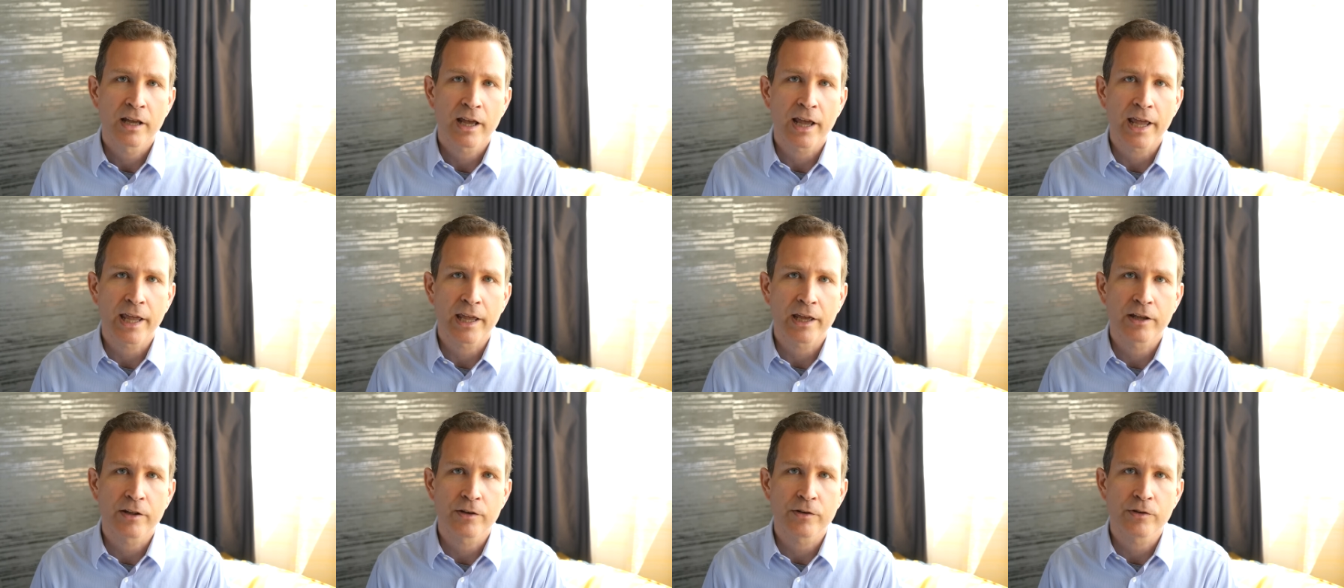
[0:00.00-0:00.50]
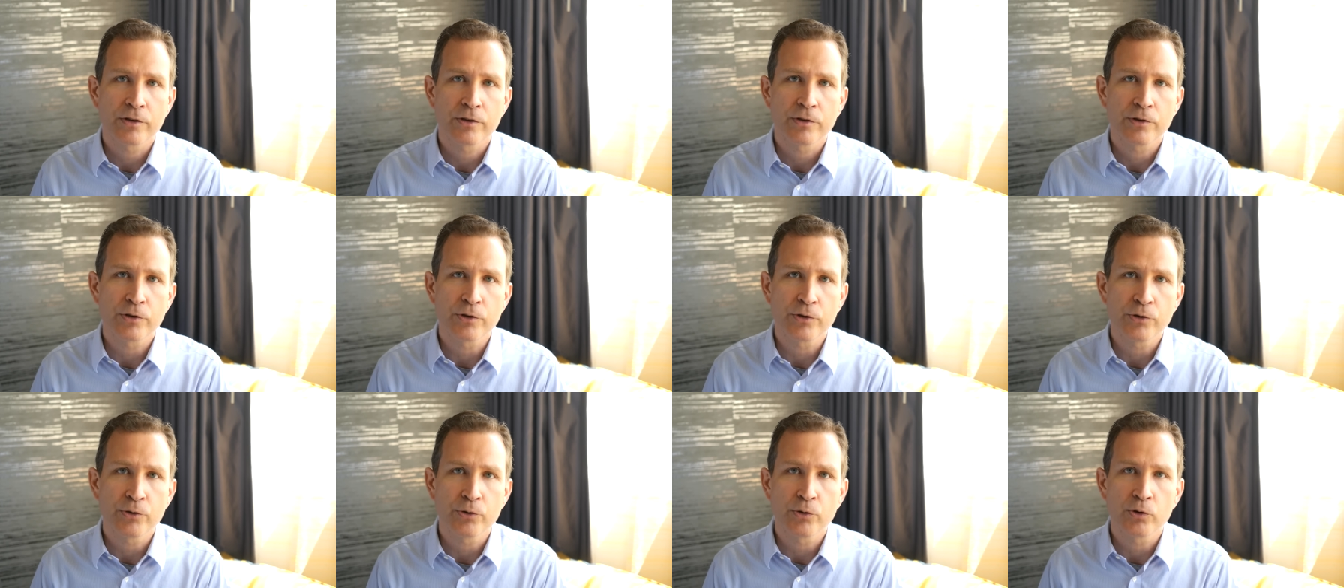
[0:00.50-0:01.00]
and
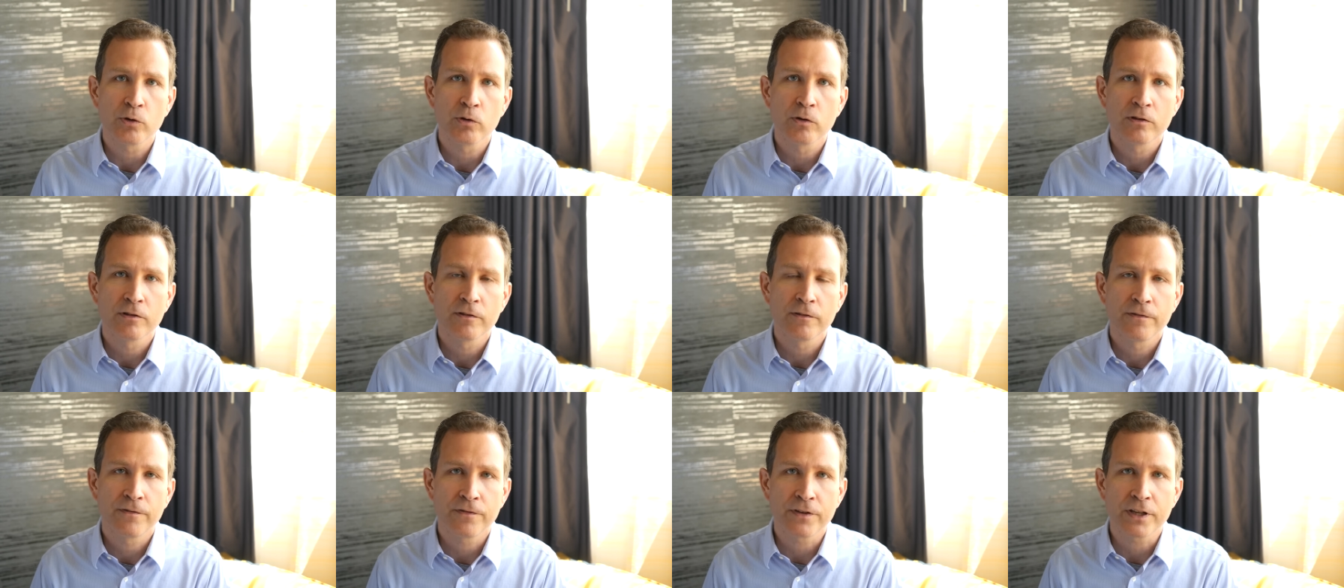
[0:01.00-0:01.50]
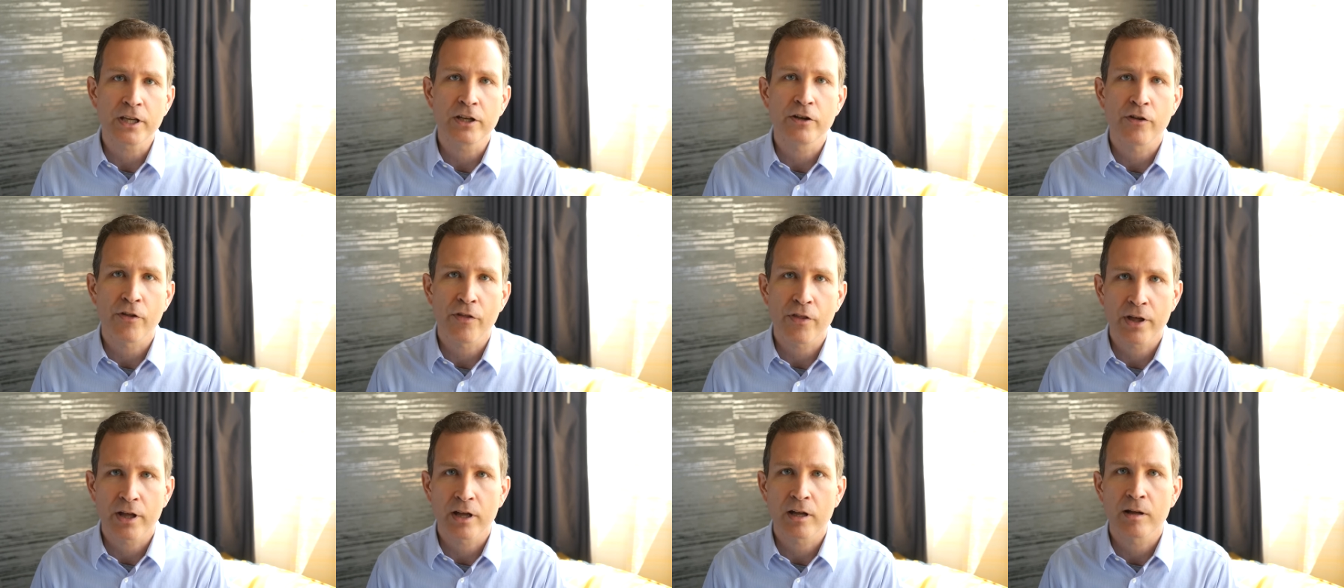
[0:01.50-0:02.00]
you feed
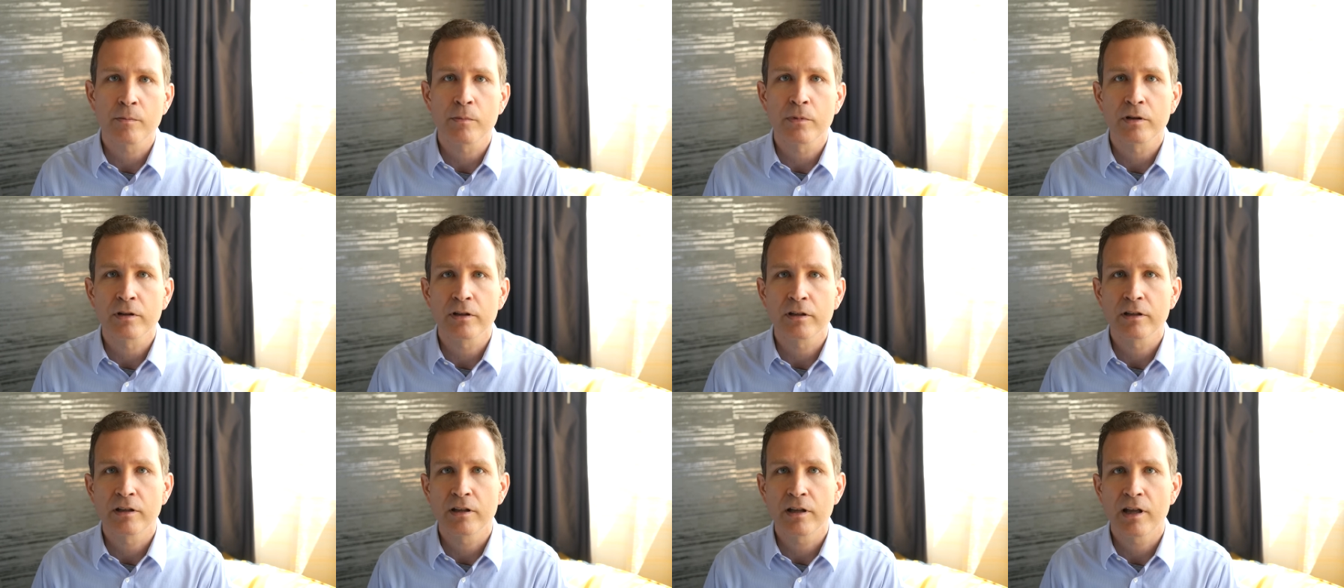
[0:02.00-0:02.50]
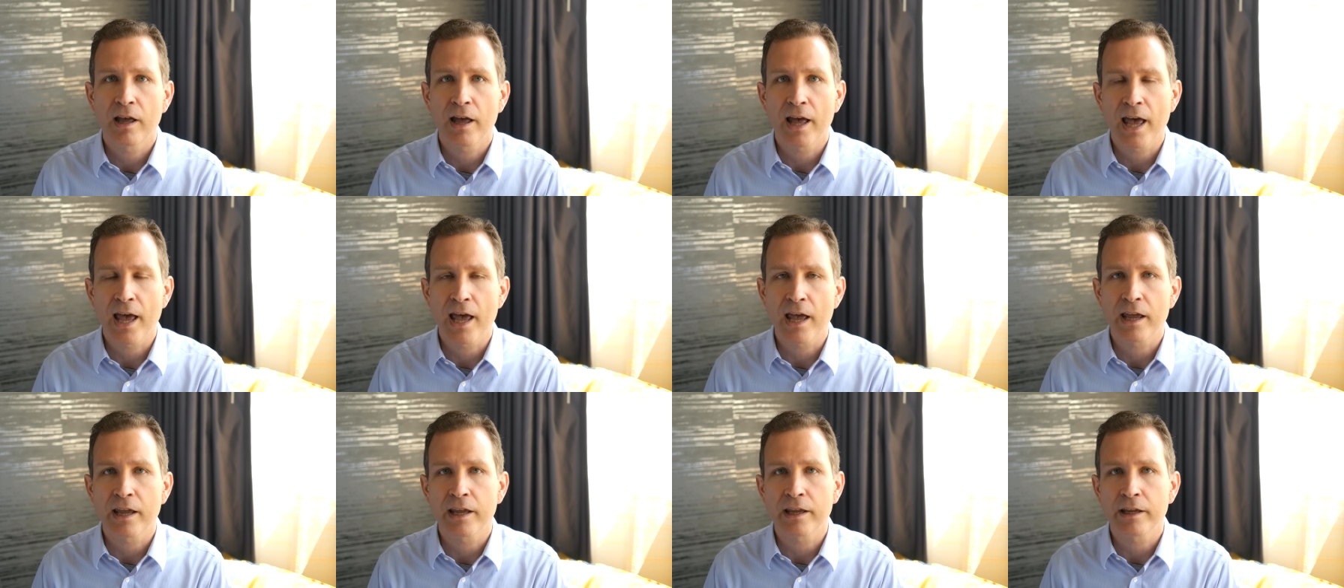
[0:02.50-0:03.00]
them
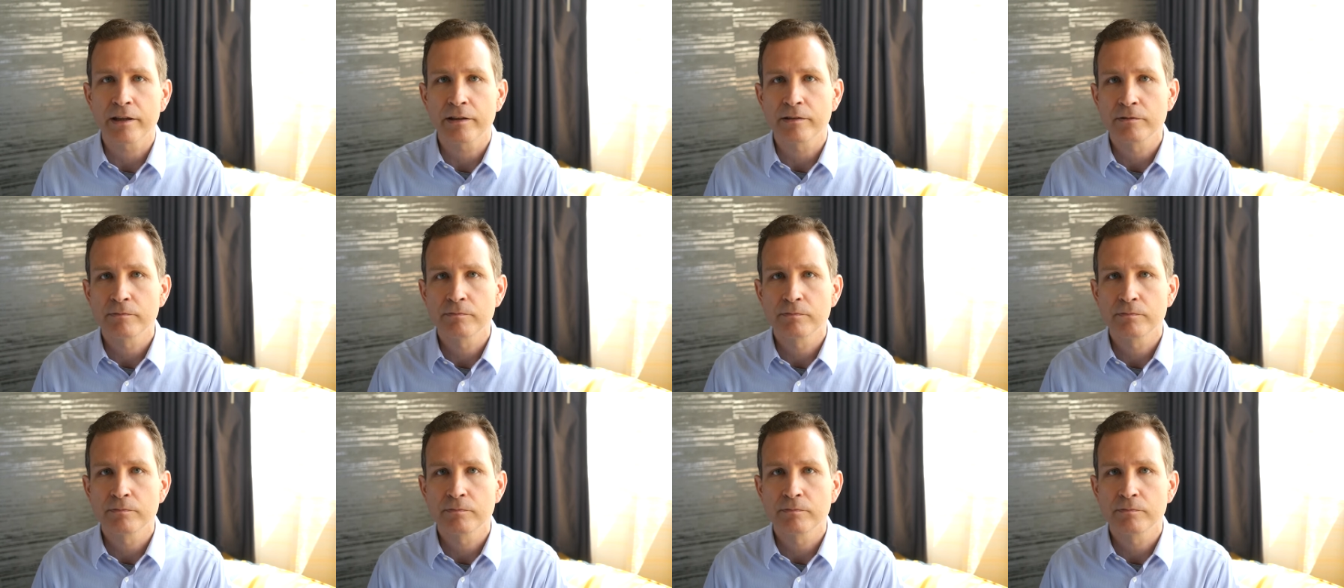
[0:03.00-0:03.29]
a